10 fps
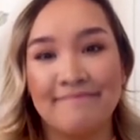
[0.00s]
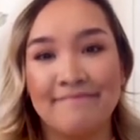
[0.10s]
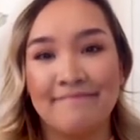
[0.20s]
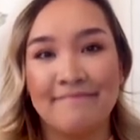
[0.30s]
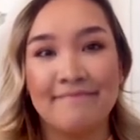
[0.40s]

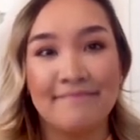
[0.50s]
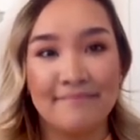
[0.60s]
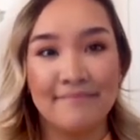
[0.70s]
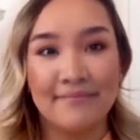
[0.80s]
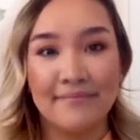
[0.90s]

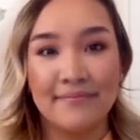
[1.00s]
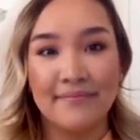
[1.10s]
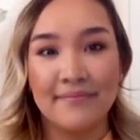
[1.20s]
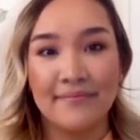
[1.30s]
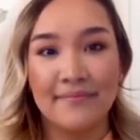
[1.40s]

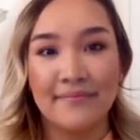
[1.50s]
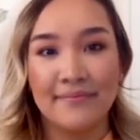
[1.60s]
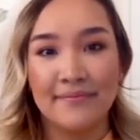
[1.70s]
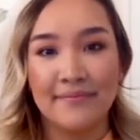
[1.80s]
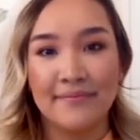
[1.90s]

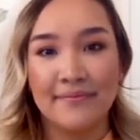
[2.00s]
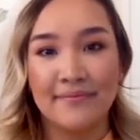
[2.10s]
No words are spoken by the person on screen.